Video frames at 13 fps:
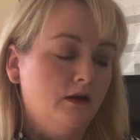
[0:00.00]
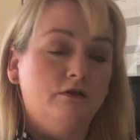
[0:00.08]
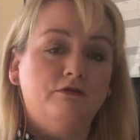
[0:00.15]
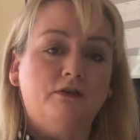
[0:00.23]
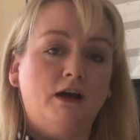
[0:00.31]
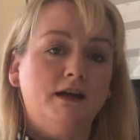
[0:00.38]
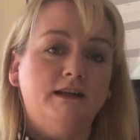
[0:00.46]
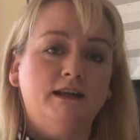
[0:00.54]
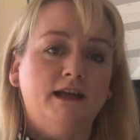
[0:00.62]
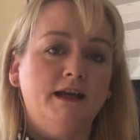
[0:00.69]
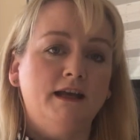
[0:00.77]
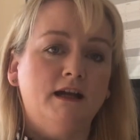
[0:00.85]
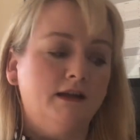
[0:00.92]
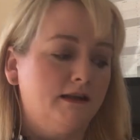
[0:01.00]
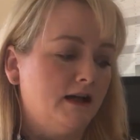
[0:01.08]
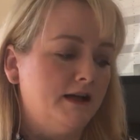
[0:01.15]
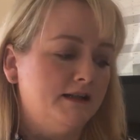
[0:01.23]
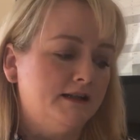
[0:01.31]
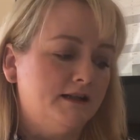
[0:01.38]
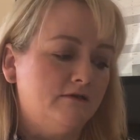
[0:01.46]
Finally, I'd
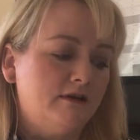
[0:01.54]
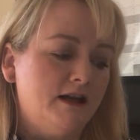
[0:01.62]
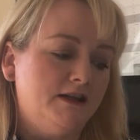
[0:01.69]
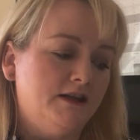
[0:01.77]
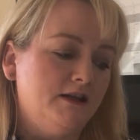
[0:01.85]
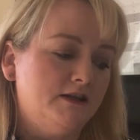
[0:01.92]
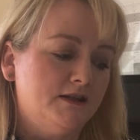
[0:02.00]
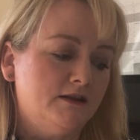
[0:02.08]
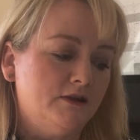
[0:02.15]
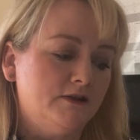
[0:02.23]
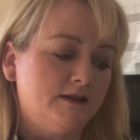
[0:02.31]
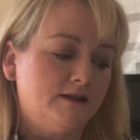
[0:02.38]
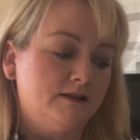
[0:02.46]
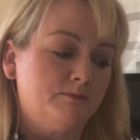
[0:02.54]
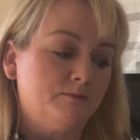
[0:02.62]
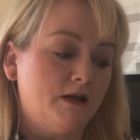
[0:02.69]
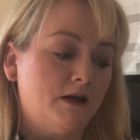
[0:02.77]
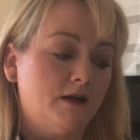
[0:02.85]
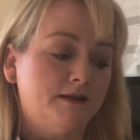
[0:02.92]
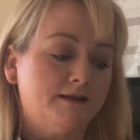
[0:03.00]
like to direct you to those uh,